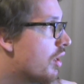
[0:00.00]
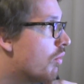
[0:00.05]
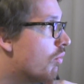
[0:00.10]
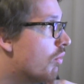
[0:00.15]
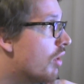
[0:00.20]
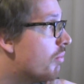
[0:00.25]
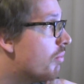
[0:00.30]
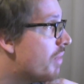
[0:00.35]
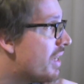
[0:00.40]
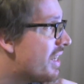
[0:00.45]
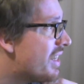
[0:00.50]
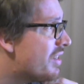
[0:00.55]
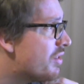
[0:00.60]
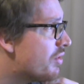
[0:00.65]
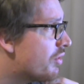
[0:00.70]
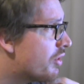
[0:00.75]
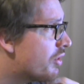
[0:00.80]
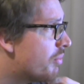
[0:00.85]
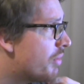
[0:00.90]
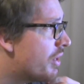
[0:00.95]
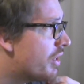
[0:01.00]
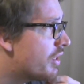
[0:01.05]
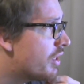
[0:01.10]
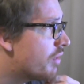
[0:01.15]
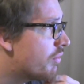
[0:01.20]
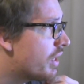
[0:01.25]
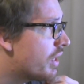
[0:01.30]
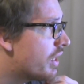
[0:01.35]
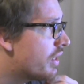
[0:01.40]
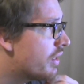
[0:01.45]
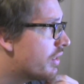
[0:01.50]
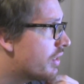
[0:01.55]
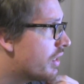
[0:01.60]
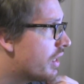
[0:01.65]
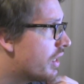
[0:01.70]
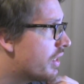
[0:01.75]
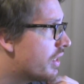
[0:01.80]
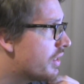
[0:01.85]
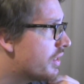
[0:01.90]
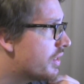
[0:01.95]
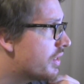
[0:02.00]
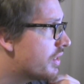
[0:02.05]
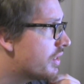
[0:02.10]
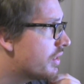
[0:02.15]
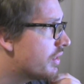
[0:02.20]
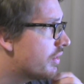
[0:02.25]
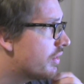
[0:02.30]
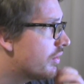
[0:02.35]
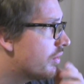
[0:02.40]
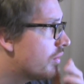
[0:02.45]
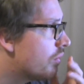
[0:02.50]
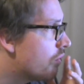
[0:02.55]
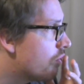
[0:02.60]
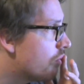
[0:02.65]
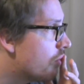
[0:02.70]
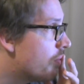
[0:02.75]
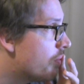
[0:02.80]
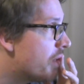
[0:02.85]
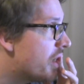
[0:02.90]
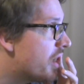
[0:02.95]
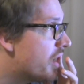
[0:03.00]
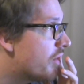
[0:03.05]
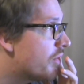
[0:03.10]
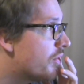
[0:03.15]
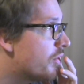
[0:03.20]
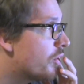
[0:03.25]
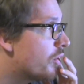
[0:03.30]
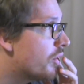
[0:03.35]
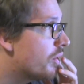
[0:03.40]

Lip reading: While many in North America recognize While many in